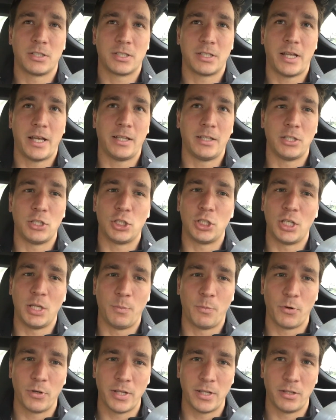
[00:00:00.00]
slightly
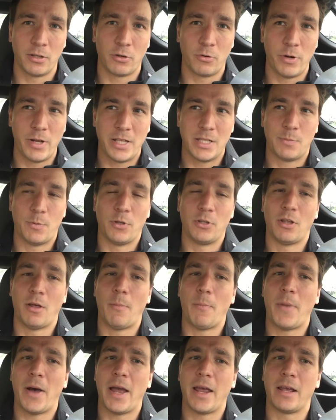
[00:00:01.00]
cheaper than the greens, but
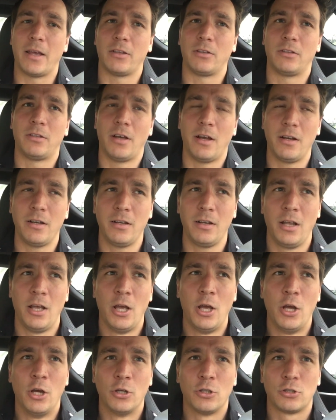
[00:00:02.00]
not by a
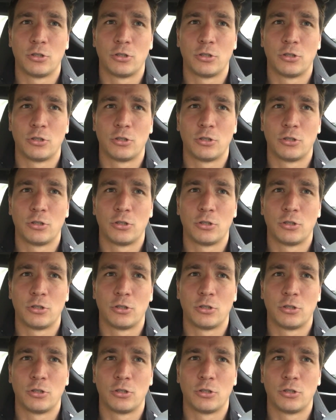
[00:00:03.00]
ton.